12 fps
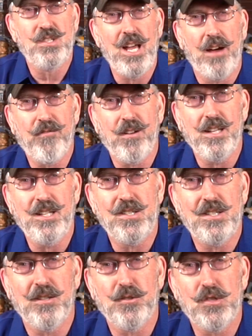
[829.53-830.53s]
Definitely
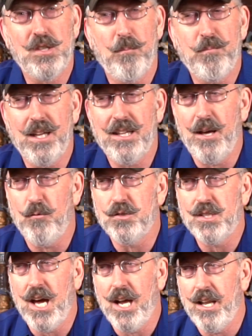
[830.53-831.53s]
still something that
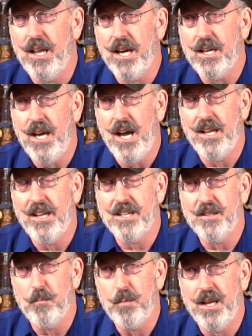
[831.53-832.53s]
was kind of like, yeah, I
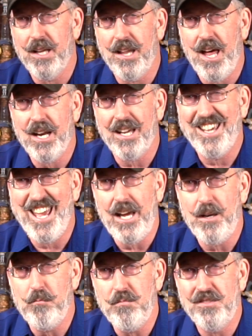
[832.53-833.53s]
like to play a lot of
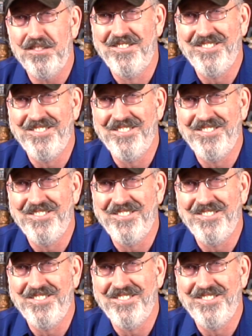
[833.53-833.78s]
games.